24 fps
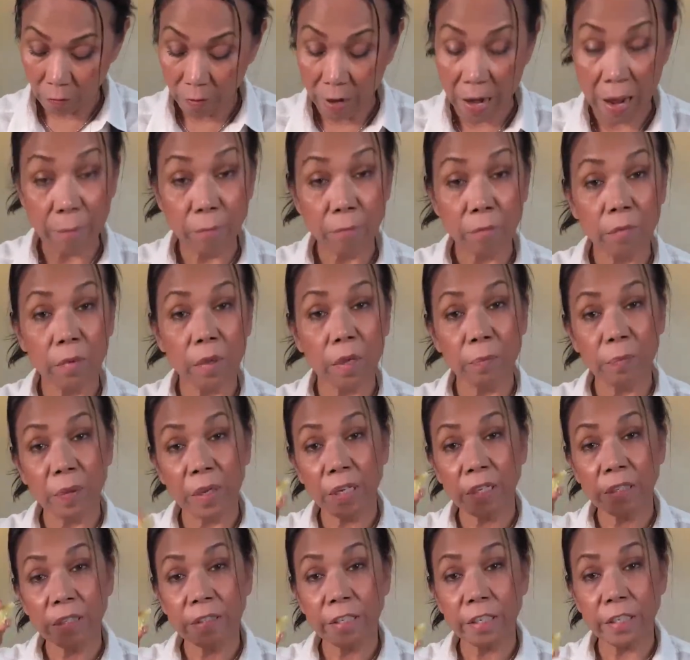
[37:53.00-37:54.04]
grab a
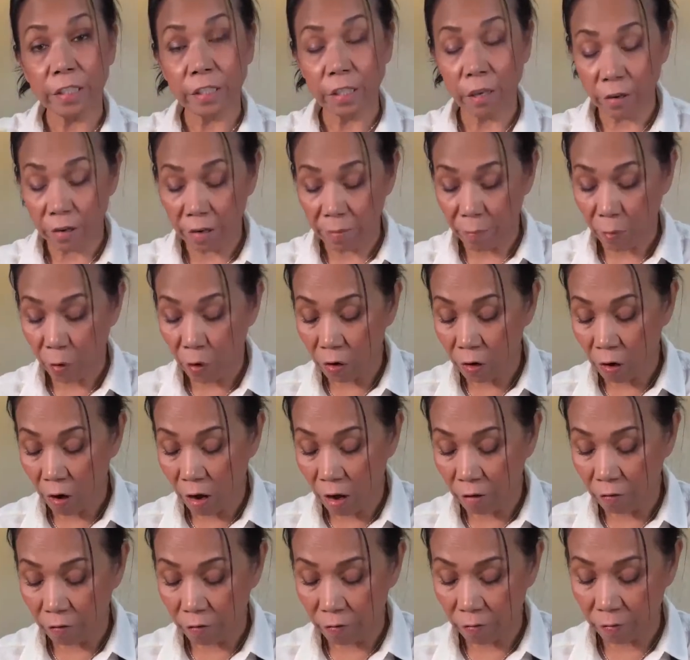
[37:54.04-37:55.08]
piece that's already broke
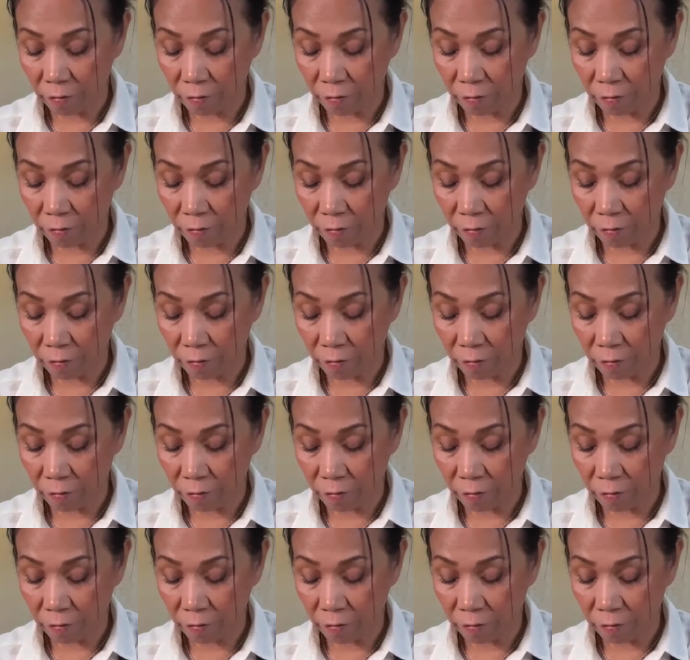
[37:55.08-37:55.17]
off